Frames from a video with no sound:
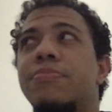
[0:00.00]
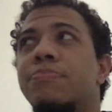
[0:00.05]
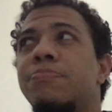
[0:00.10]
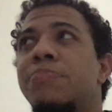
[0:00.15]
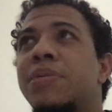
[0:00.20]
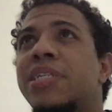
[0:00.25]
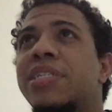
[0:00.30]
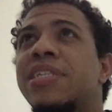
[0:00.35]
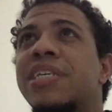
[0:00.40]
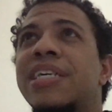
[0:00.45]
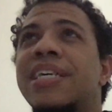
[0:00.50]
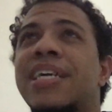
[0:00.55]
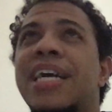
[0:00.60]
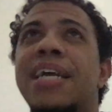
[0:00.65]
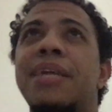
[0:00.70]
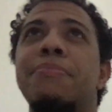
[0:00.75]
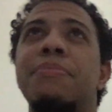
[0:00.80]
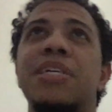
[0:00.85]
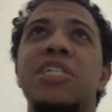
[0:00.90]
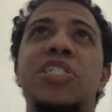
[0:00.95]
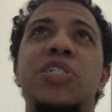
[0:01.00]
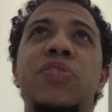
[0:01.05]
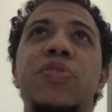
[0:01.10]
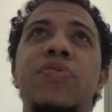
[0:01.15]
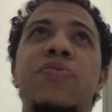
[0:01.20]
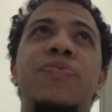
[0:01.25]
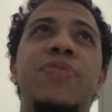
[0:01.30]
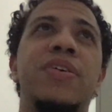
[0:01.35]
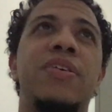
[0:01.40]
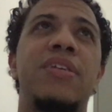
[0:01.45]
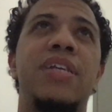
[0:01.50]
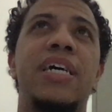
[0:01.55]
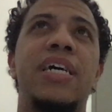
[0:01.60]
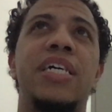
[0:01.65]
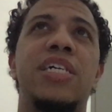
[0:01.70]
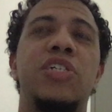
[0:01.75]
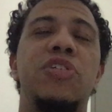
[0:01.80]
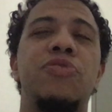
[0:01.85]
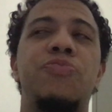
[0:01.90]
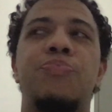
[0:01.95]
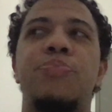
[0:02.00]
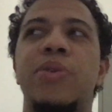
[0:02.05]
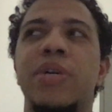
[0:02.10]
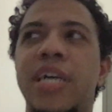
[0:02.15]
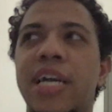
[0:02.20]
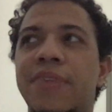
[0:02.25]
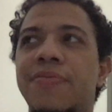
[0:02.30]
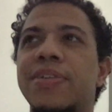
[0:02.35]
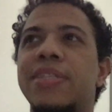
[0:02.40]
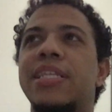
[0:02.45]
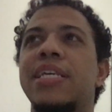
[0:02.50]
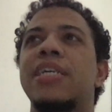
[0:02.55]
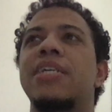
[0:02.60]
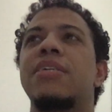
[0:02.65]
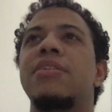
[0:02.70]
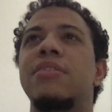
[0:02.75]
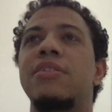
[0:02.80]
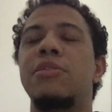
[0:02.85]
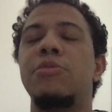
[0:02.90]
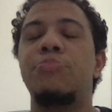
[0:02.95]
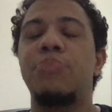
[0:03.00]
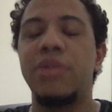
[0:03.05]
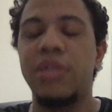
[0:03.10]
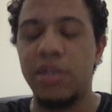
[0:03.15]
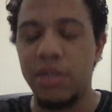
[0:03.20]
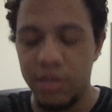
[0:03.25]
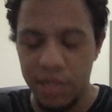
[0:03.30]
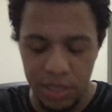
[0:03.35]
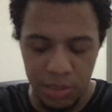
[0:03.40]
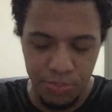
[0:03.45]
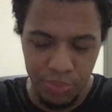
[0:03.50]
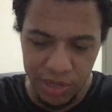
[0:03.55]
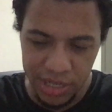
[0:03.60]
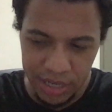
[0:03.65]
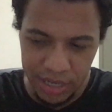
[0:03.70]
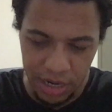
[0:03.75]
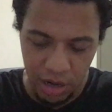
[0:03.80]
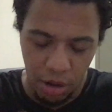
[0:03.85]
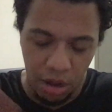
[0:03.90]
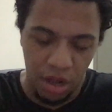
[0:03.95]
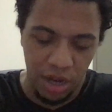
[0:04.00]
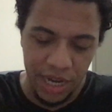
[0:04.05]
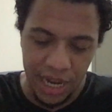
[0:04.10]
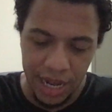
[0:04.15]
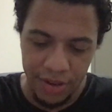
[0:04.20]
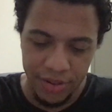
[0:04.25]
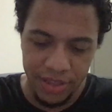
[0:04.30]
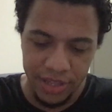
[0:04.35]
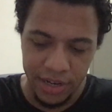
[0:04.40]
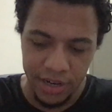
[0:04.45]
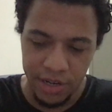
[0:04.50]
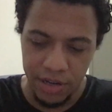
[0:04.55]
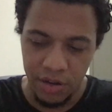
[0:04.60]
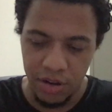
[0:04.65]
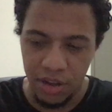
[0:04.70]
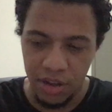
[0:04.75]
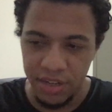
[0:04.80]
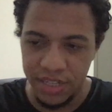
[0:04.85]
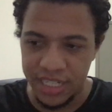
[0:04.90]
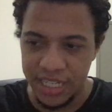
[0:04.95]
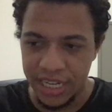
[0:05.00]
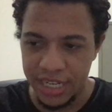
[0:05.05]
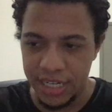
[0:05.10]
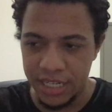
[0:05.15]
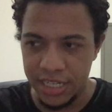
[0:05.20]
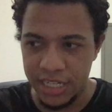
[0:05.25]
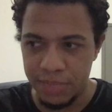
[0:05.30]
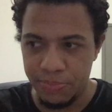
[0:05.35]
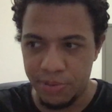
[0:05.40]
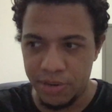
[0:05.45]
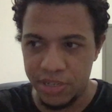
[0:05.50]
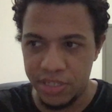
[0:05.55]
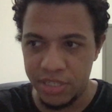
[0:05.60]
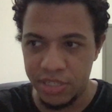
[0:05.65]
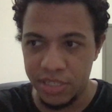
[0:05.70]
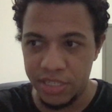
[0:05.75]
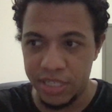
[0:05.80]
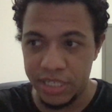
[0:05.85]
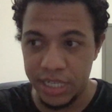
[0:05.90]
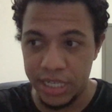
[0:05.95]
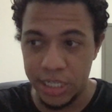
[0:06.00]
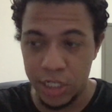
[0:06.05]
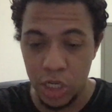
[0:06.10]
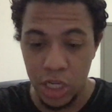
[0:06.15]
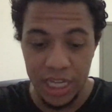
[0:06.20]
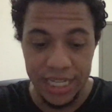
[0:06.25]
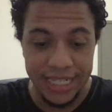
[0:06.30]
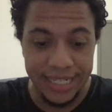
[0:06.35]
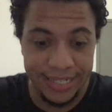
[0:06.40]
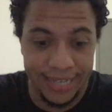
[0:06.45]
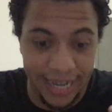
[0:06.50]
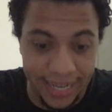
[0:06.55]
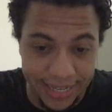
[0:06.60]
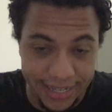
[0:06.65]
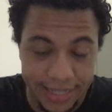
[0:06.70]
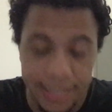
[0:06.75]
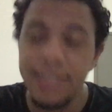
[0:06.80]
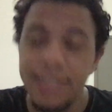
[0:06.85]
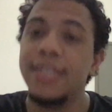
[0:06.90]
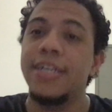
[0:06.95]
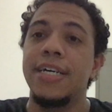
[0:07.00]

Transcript: because it kind of makes you feel like you've put everything in you put you put it all out there and all of a sudden this person just says psych